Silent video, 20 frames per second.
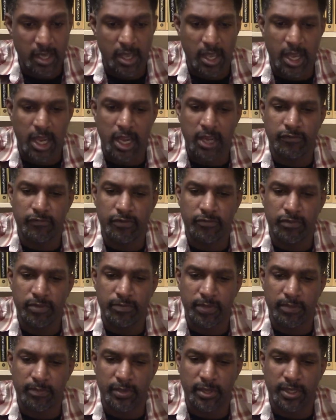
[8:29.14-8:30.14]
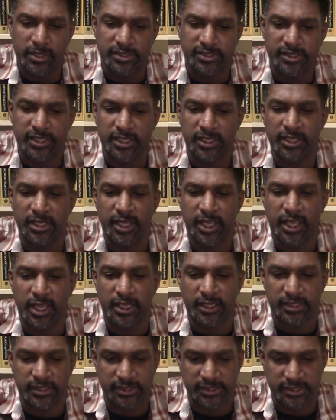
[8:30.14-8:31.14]
I even remember her second
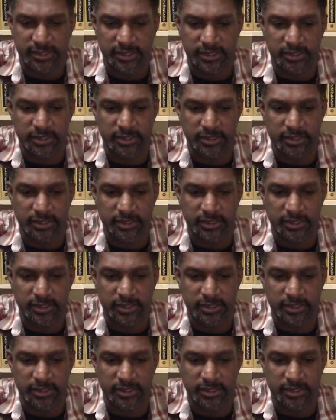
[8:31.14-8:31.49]
ex.